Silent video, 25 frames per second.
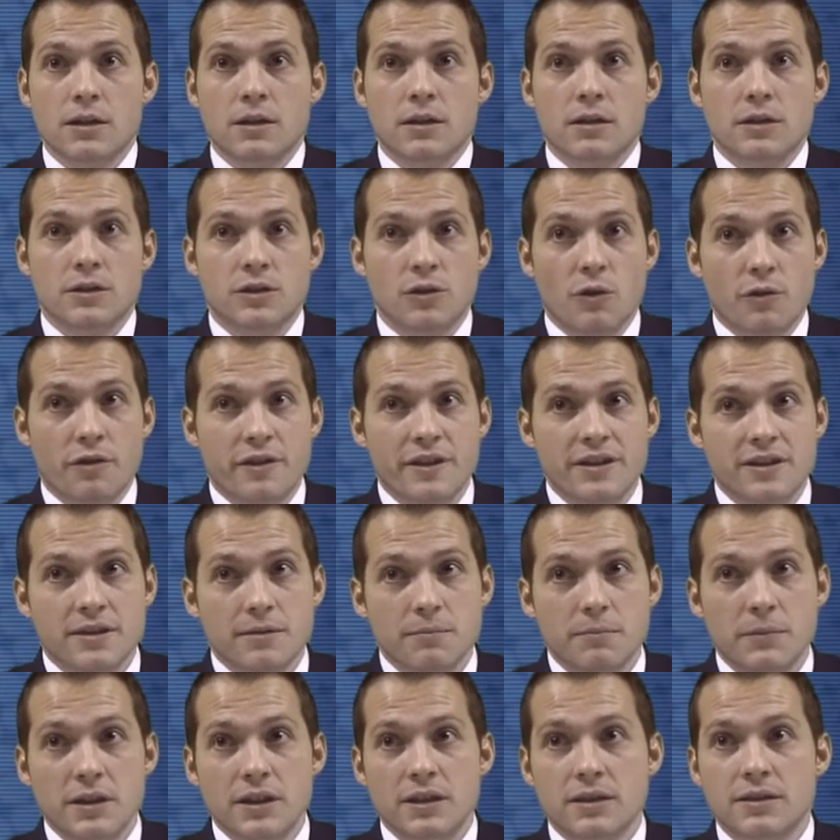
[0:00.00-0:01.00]
So this
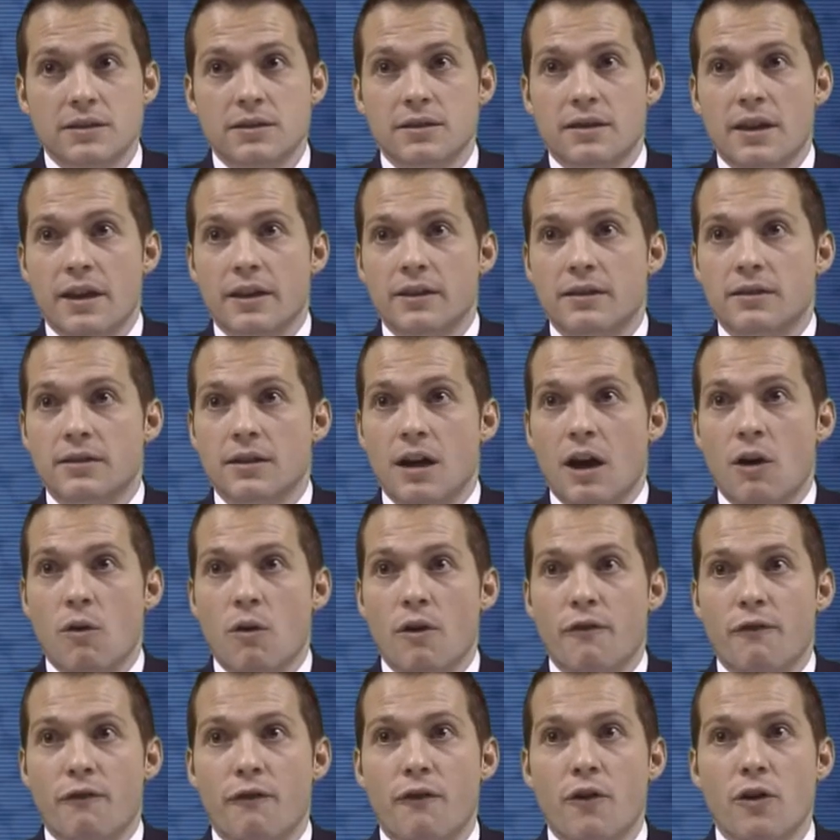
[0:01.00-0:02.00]
means that
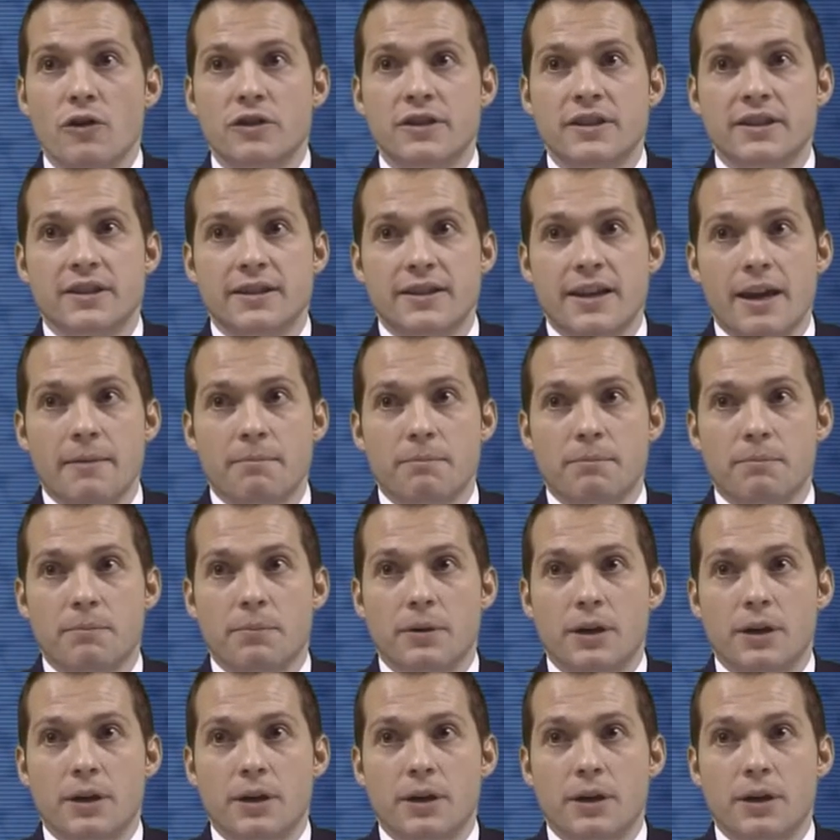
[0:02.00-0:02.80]
our first step